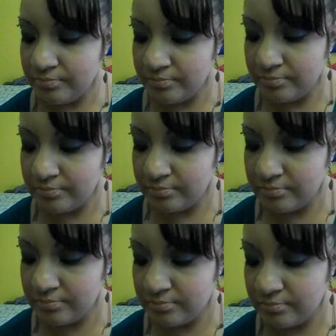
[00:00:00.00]

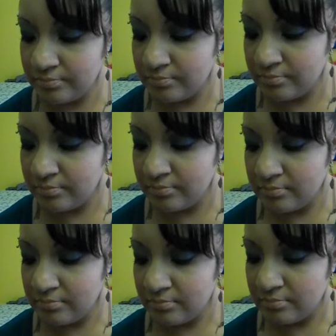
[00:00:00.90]

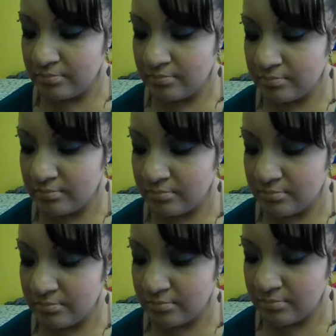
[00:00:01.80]

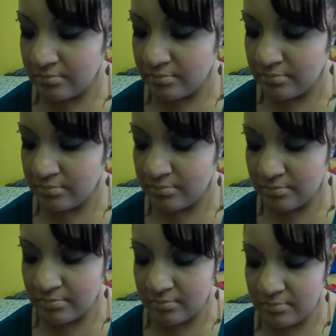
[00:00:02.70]

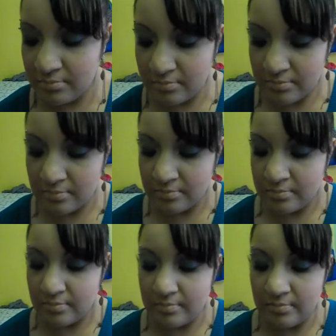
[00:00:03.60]

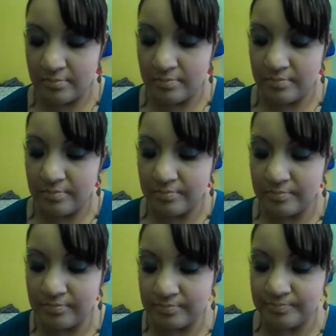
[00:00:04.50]

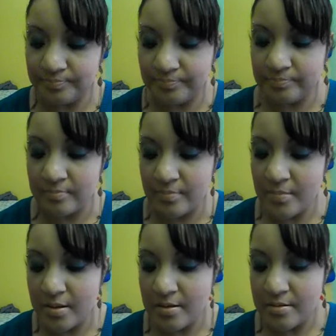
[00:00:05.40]

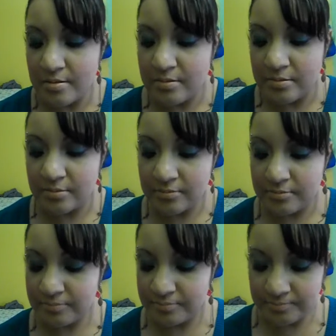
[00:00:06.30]
Nothing is said.